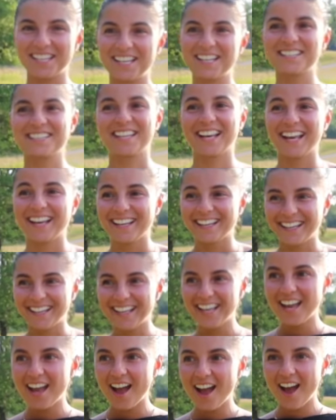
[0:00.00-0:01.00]
He's like,
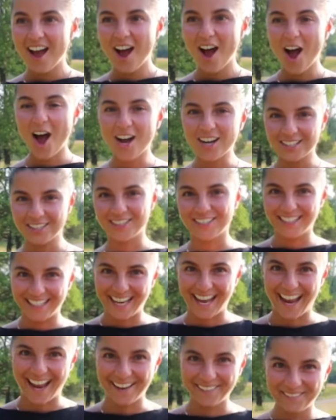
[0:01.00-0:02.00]
Hunger
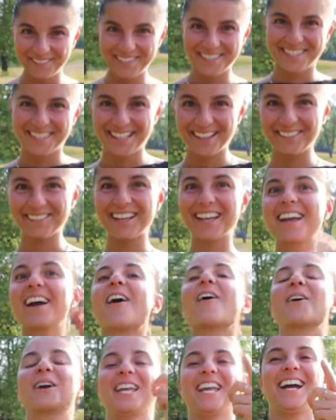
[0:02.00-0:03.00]
Games. I'm like,
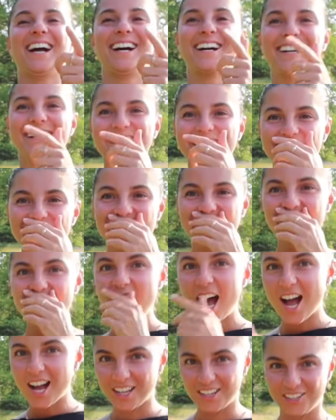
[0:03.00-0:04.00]
oh yeah,
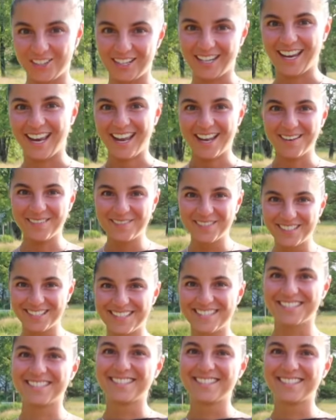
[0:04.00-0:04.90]
Hunger Games.